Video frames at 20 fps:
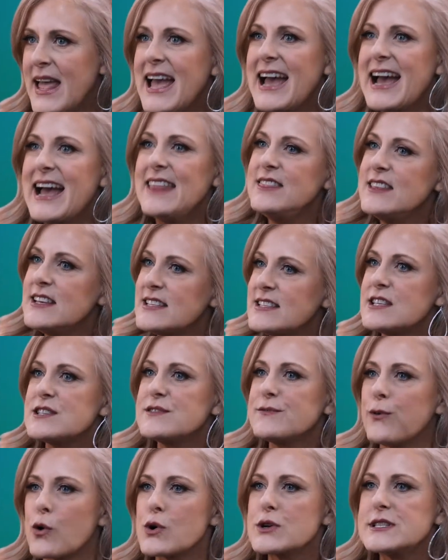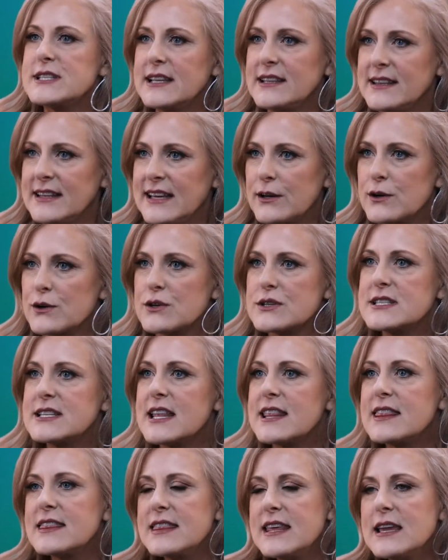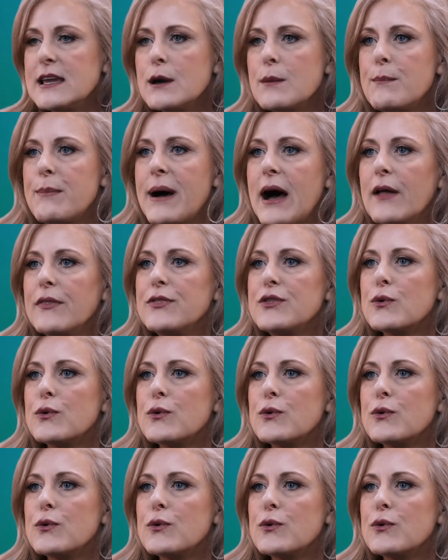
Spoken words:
And this is forcing leaders to think about